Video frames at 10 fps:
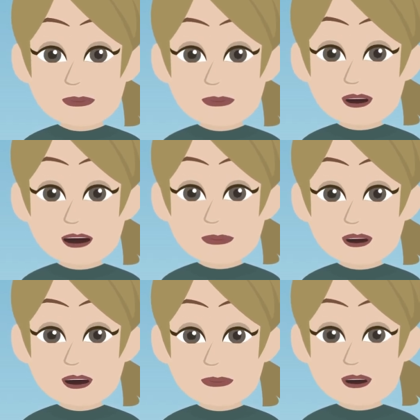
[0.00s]
fun,
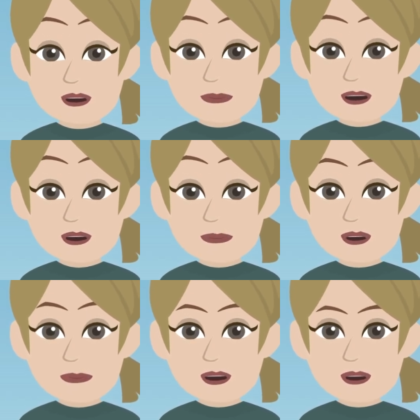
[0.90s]
fun, fun, fun,
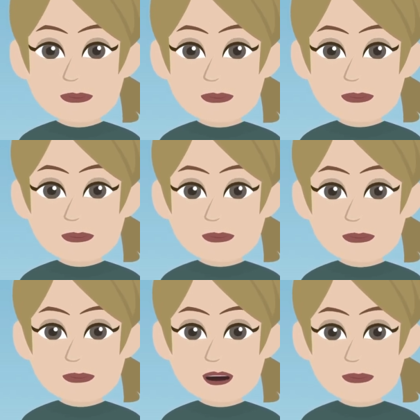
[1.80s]
fun, fun, fun.
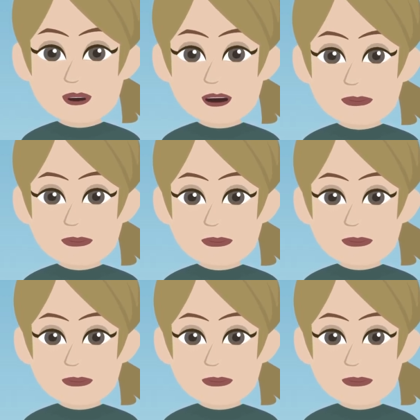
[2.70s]
Here comes fun.